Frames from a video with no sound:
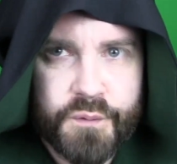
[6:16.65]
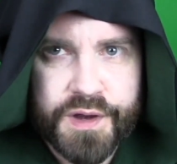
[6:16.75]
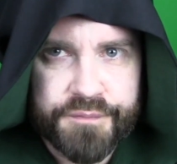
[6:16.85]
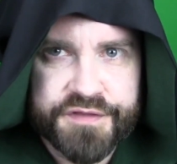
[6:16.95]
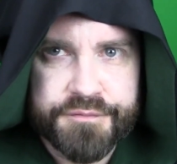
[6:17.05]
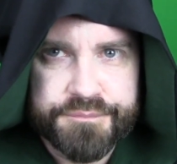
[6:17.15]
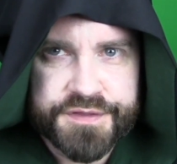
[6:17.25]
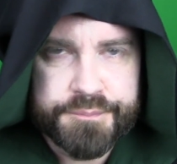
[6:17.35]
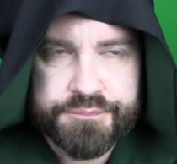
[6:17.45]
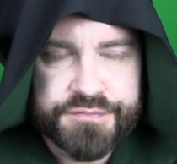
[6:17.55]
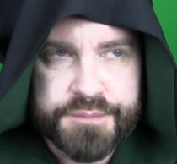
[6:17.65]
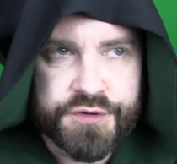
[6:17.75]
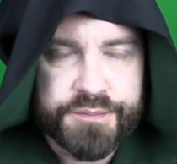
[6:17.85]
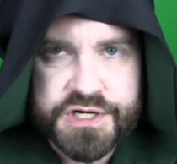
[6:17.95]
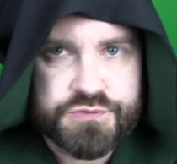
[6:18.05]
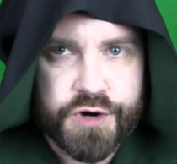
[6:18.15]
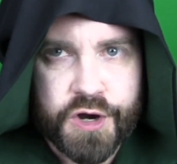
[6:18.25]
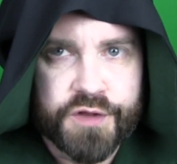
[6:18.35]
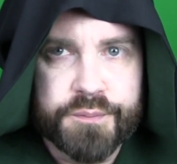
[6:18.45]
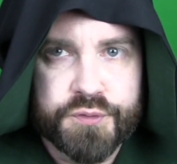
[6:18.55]
Well, they pretty much were
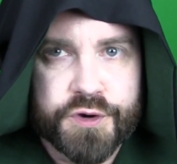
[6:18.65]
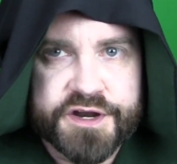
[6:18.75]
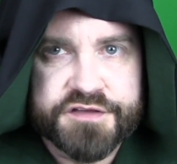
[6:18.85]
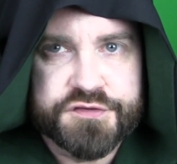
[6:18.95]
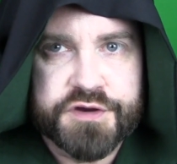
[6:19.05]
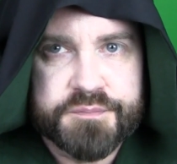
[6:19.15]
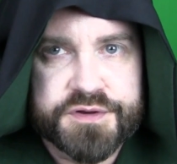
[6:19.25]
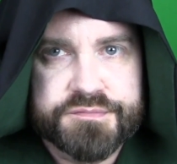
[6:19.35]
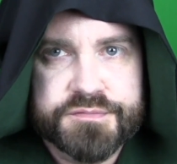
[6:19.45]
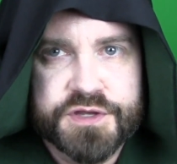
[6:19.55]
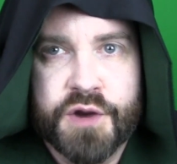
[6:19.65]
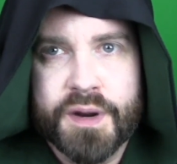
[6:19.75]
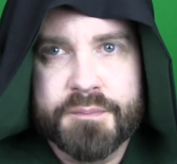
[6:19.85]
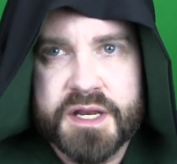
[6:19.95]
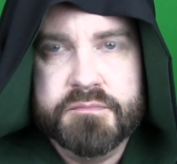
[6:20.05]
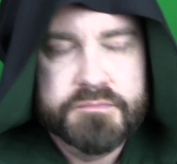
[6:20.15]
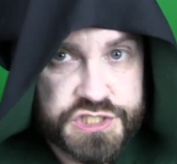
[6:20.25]
all the poor district, but you know what I mean.